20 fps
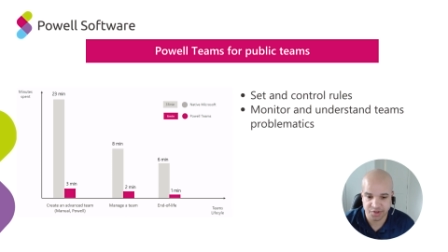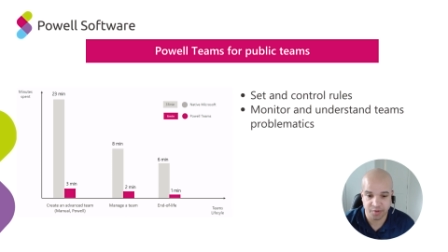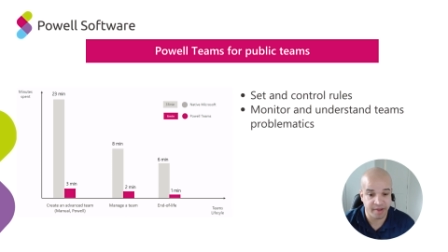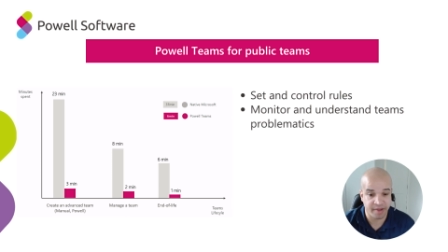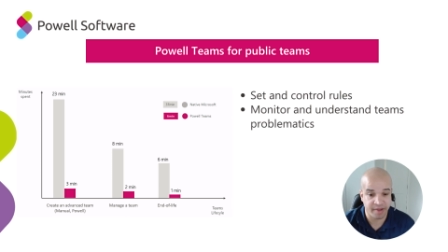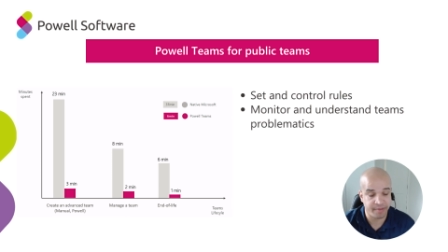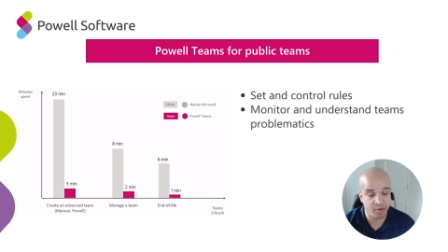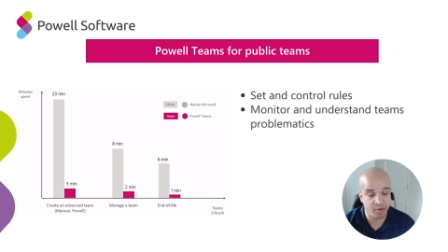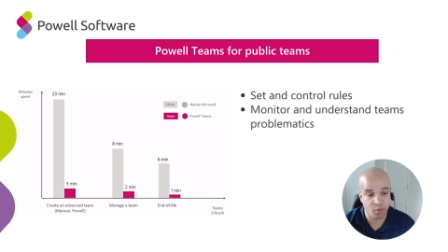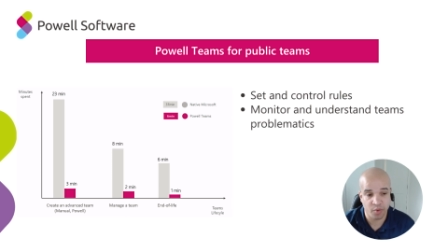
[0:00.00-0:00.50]
So
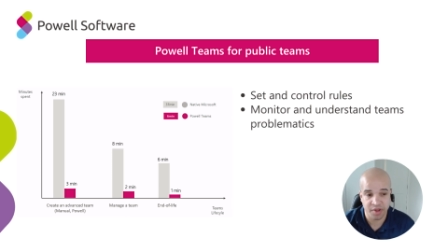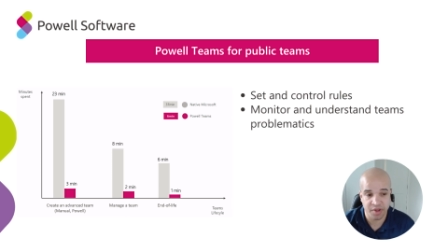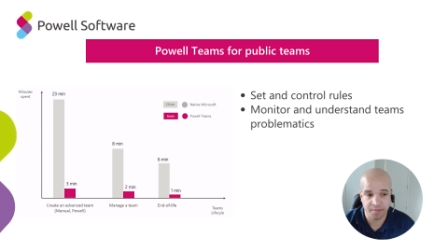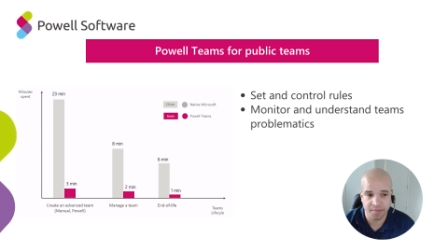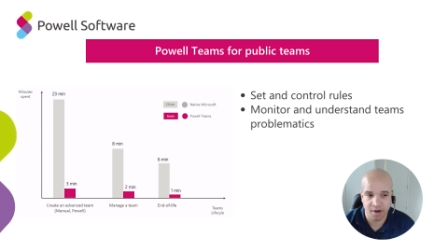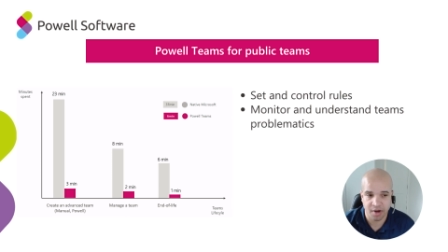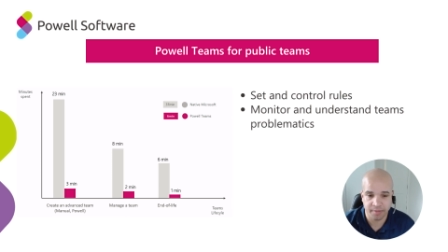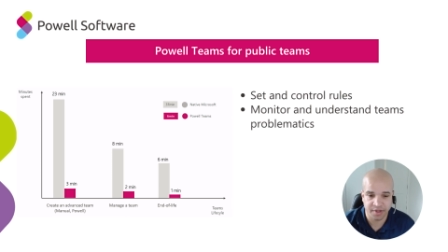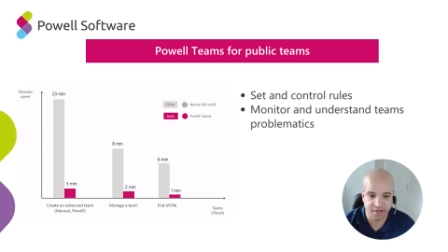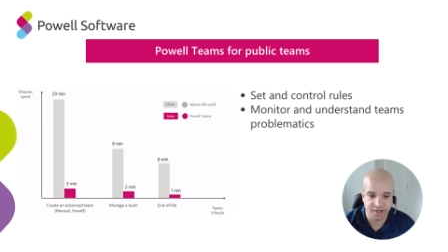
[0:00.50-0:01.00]
maybe with
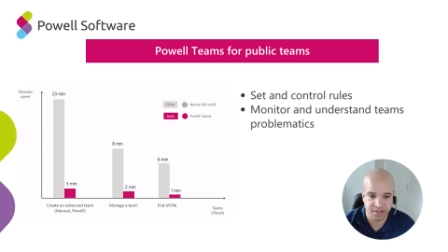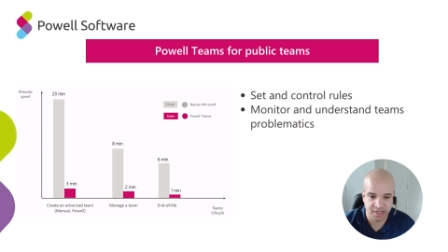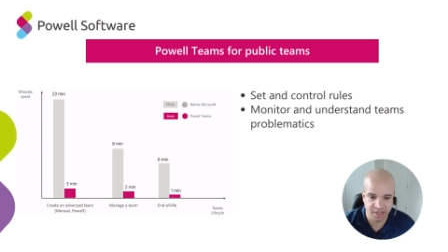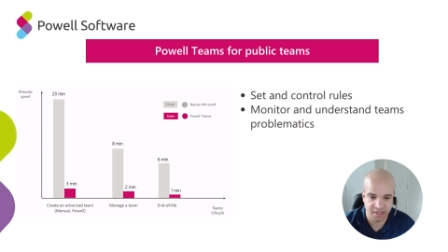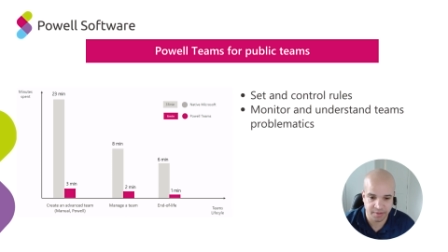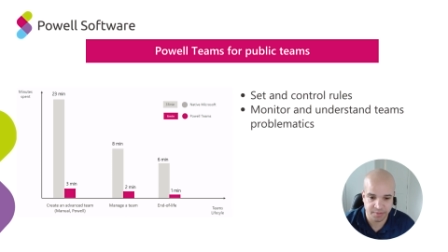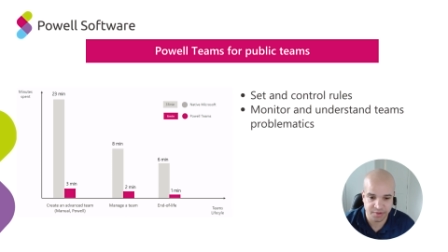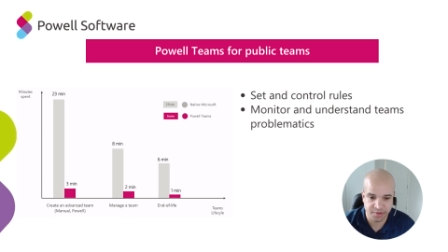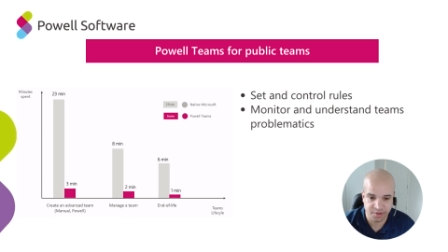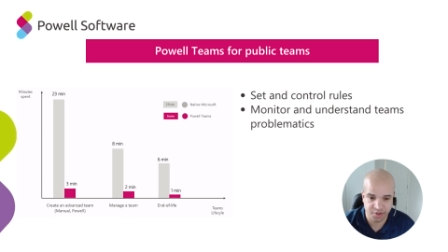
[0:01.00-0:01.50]
public
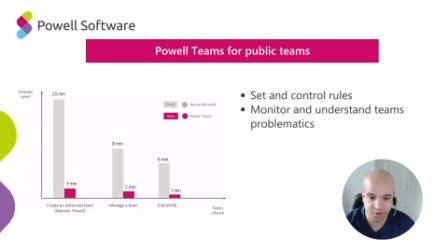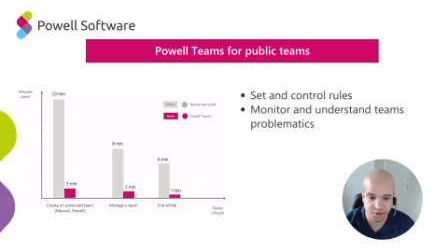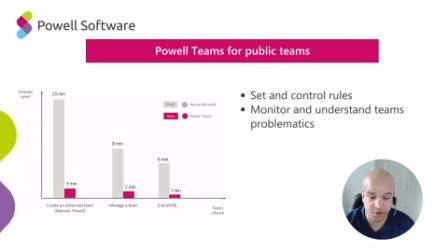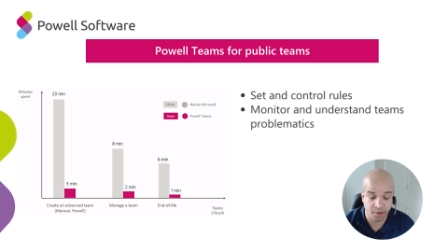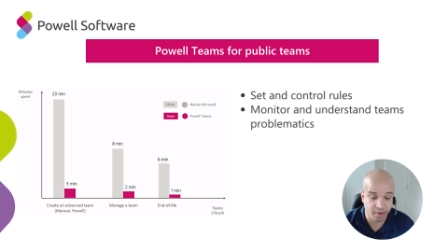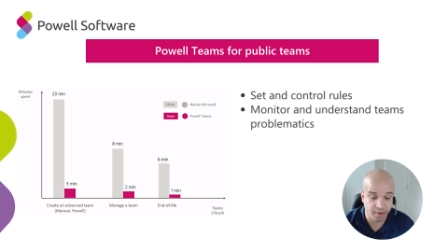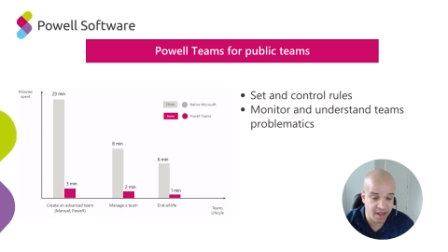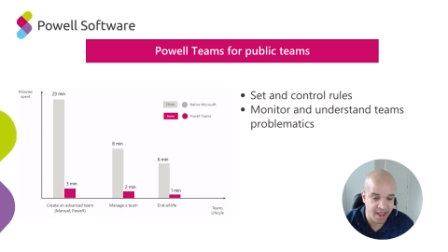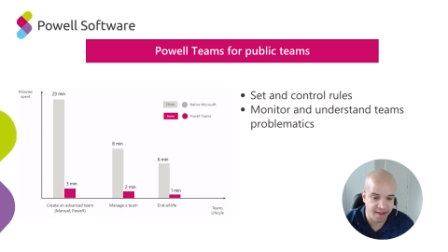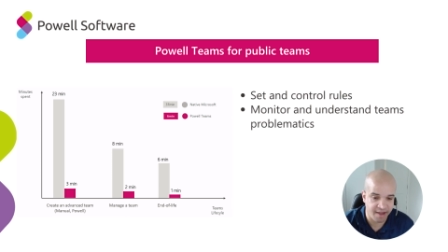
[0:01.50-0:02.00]
teams, you
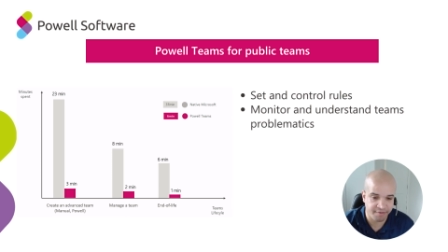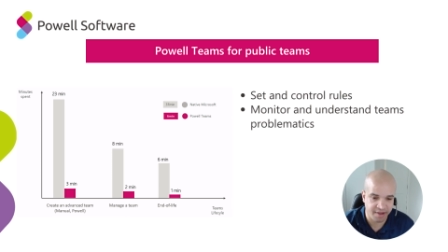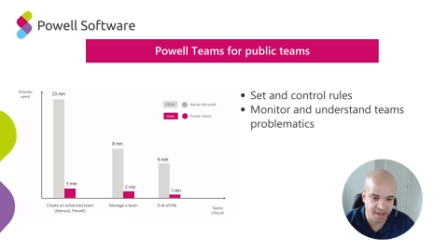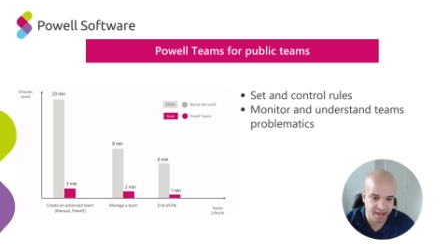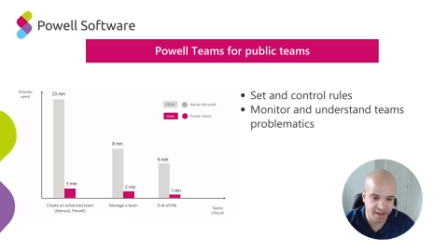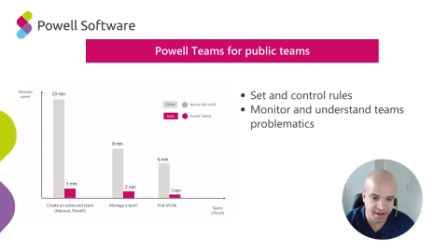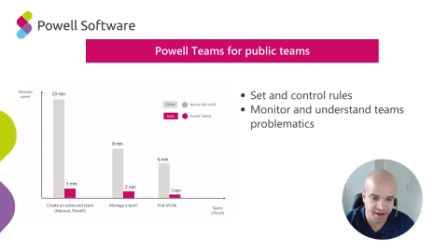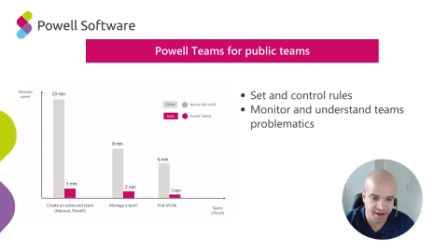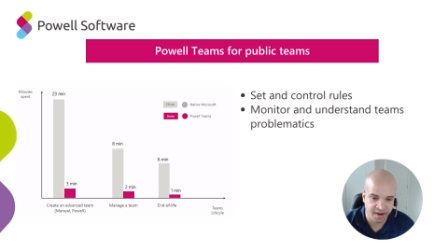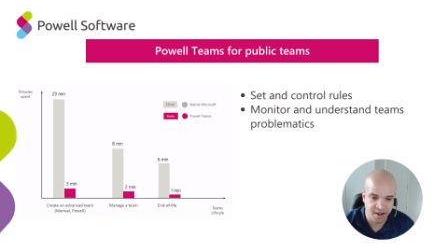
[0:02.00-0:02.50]
don't have
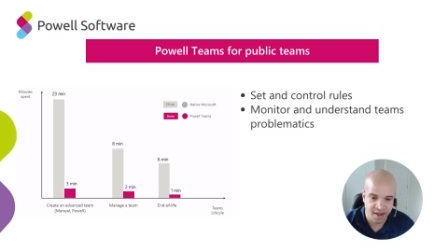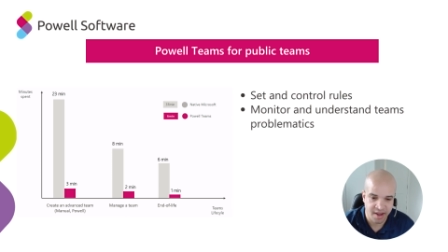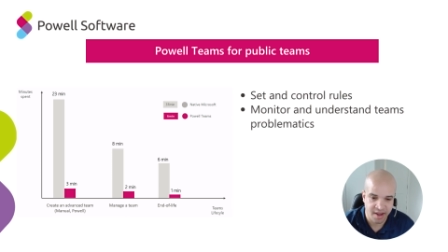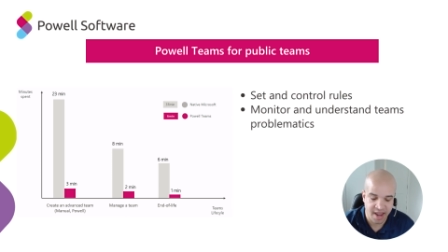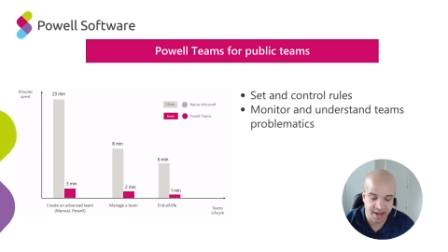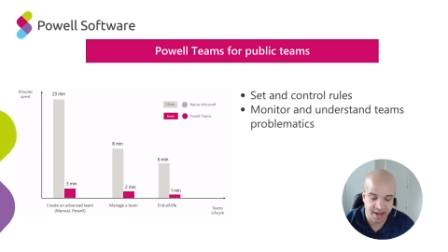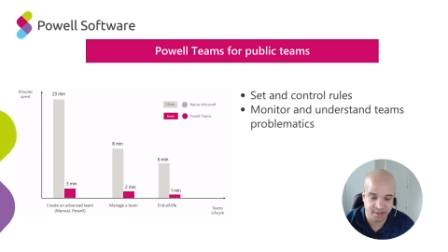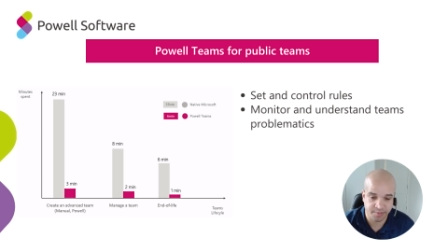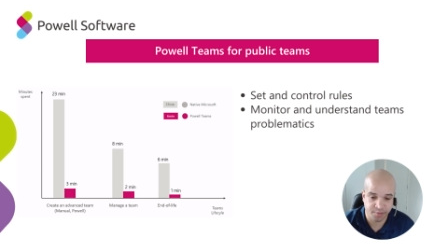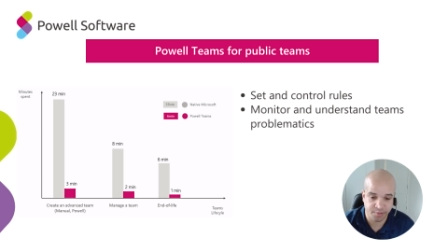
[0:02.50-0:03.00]
a
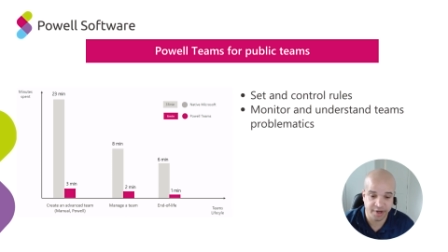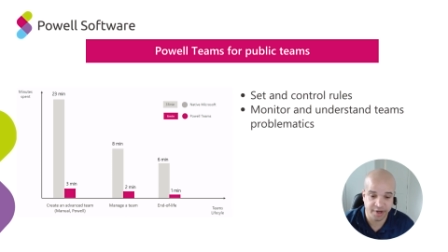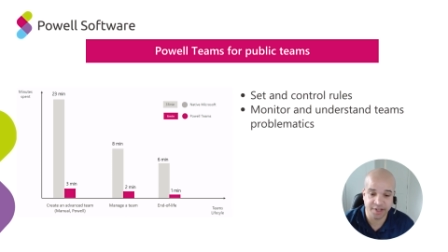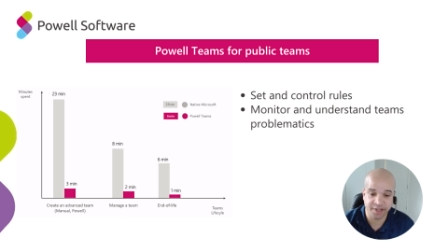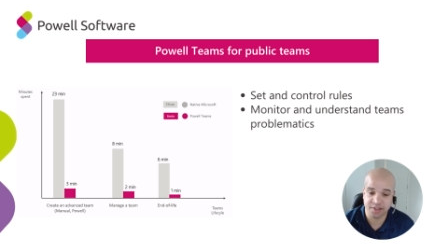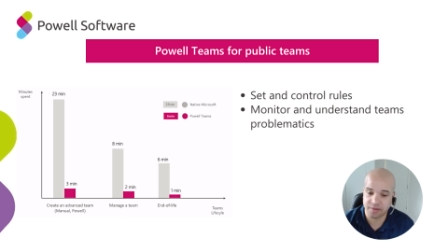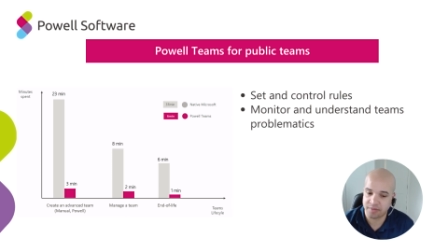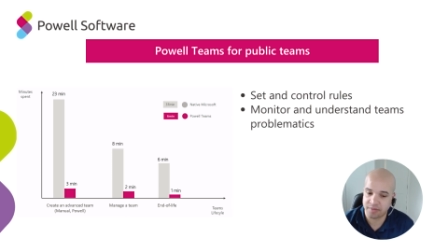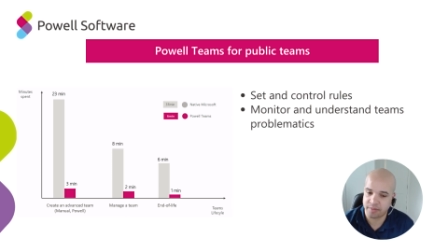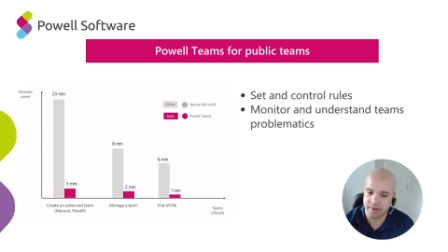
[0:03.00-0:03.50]

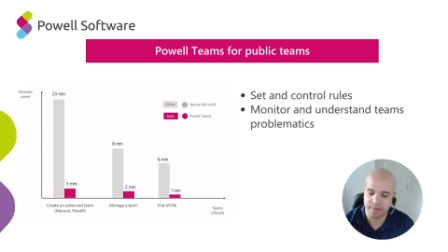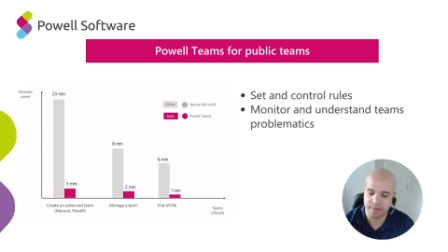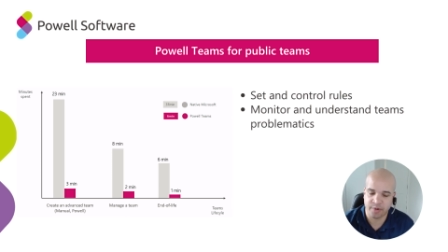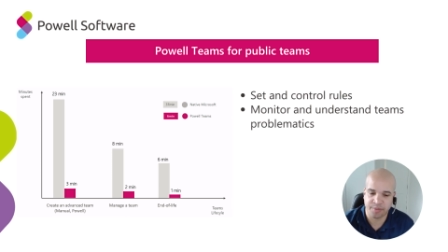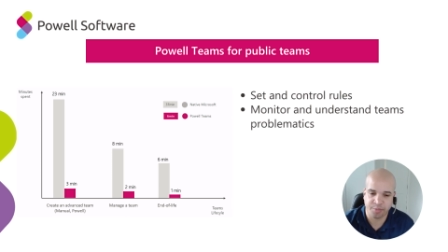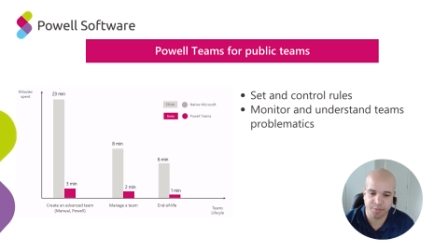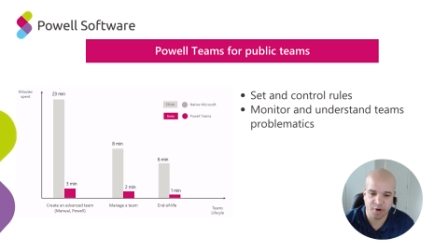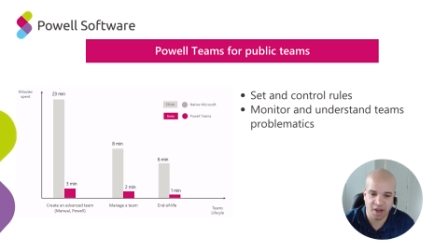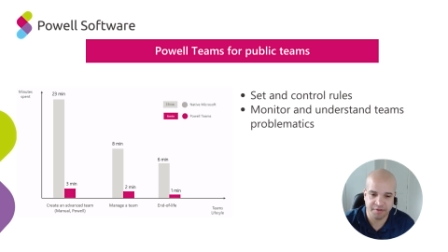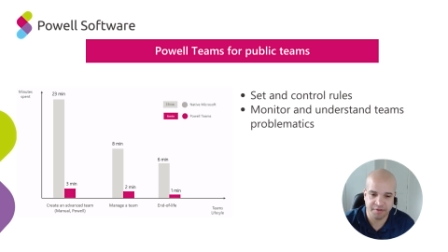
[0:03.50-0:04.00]
expiration, but maybe
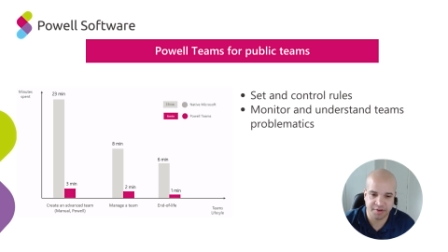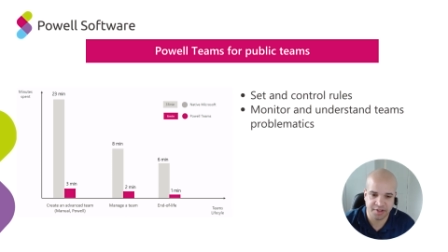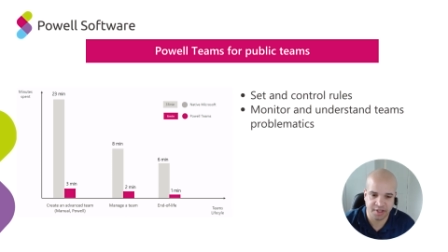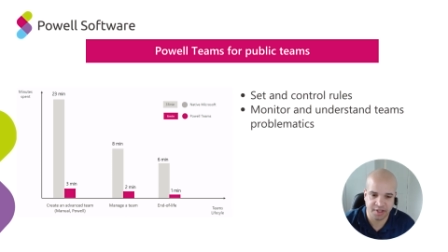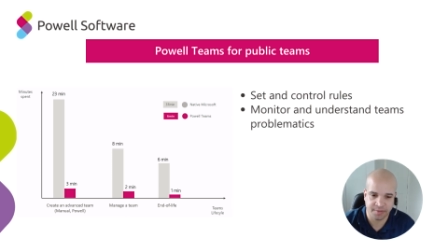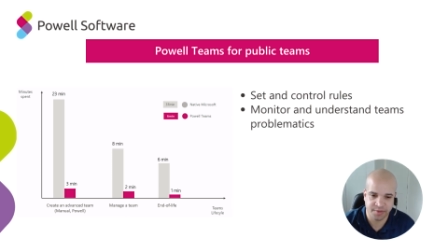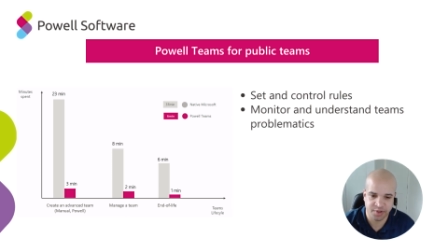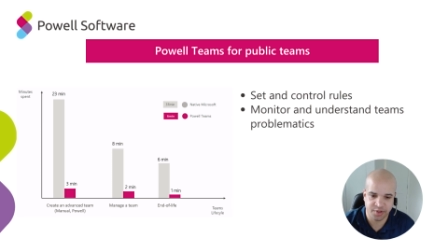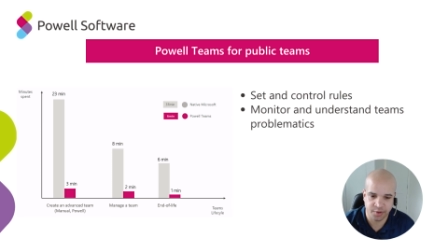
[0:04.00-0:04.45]
with private teams,